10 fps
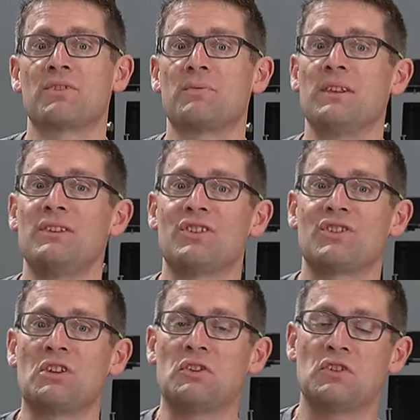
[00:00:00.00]
It's really
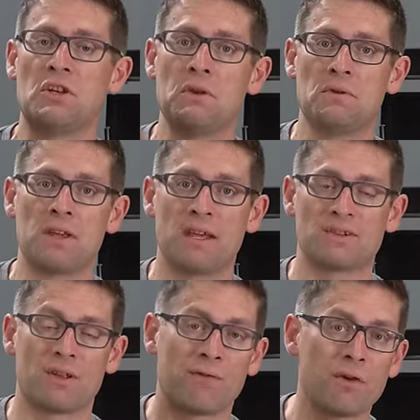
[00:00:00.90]
just two
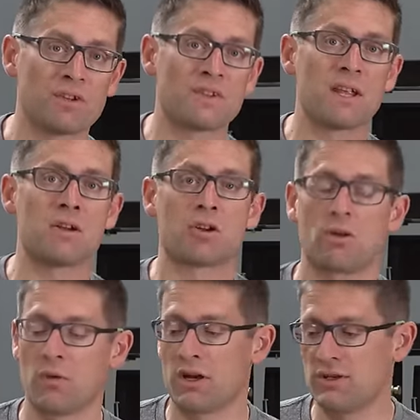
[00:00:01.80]
things. The first thing you're going
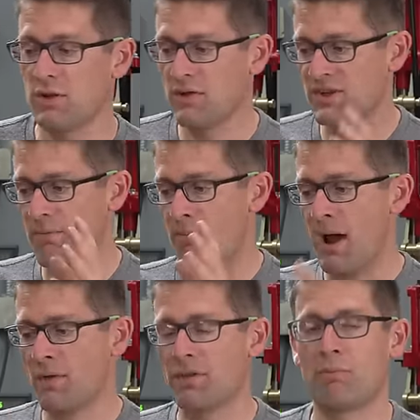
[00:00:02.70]
to want to do is to
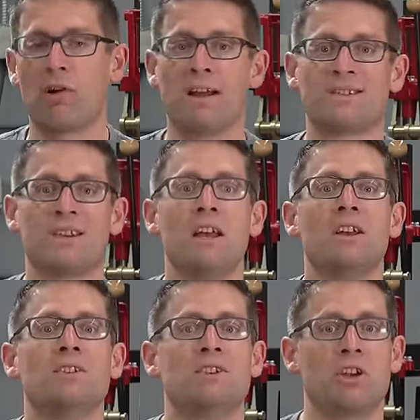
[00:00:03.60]
mount the press
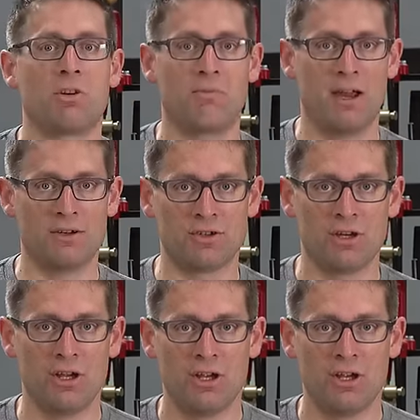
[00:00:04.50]
to your bench.